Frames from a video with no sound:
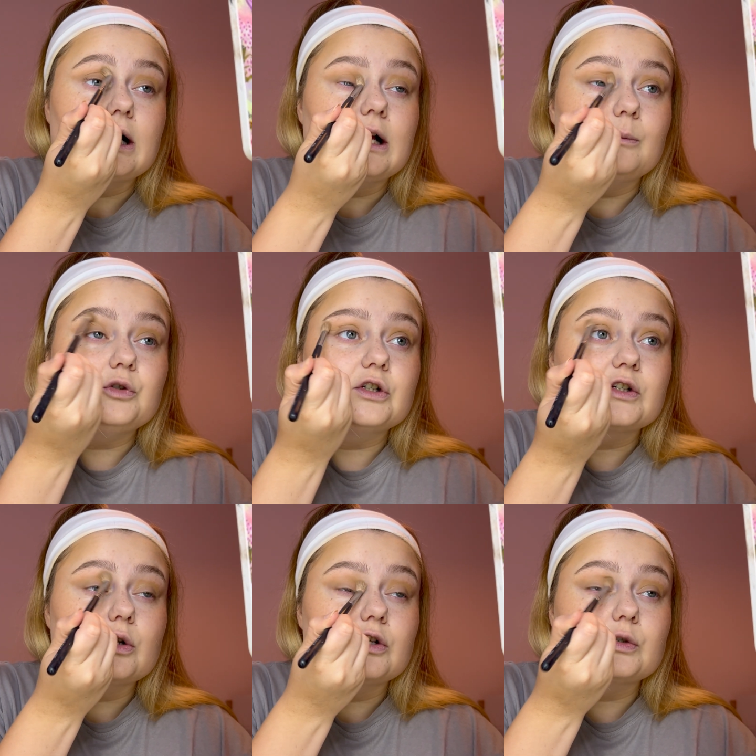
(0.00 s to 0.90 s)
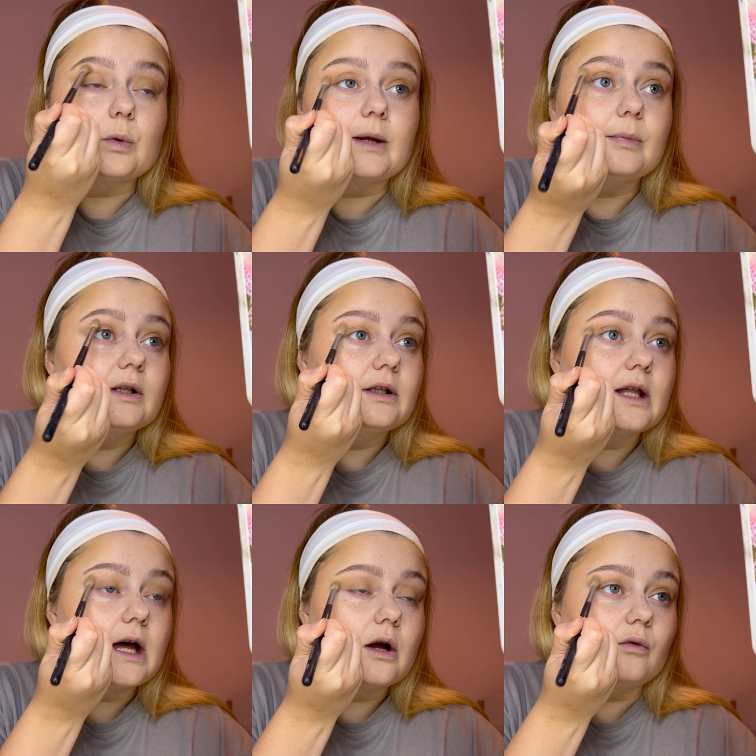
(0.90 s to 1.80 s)
I'm just swiping
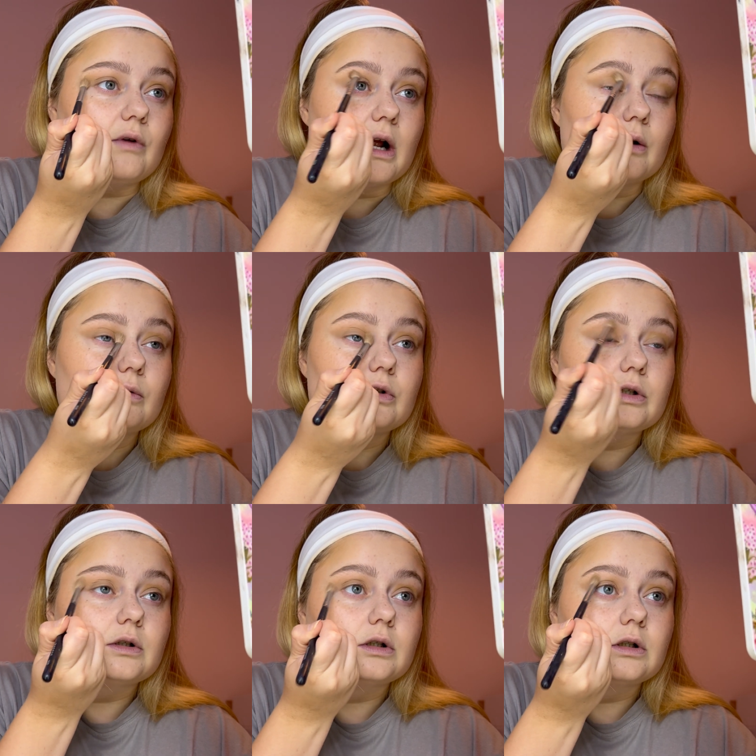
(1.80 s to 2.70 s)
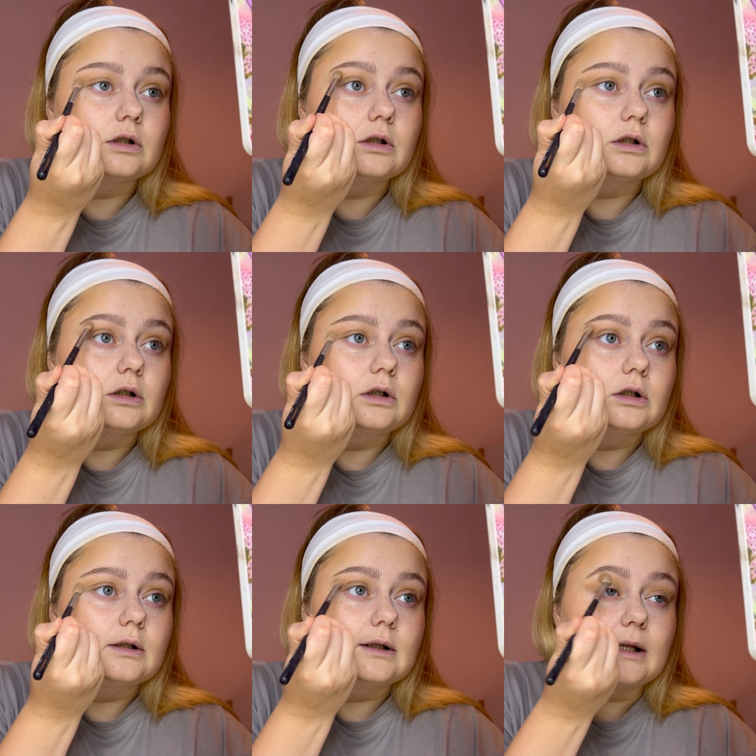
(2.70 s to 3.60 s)
that around
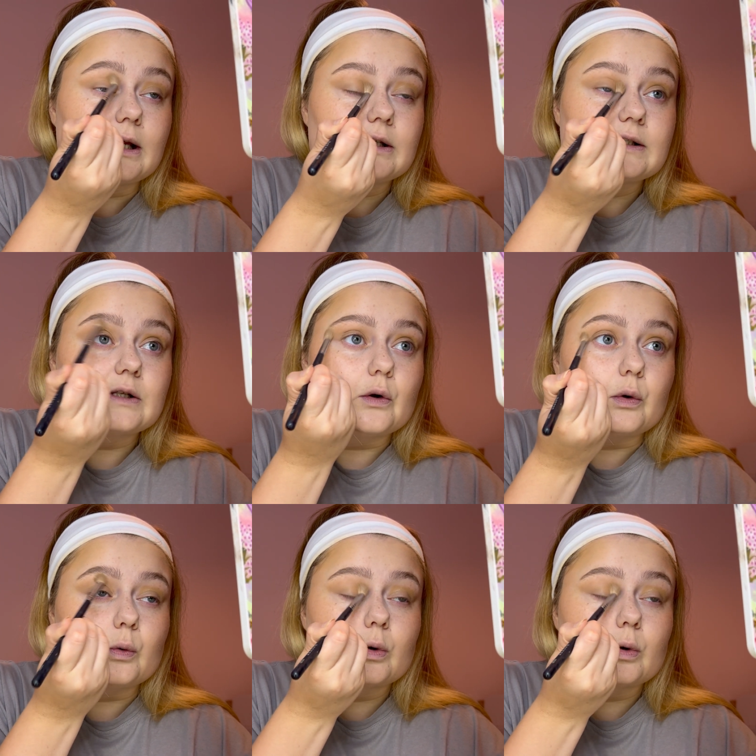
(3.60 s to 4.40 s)
like so.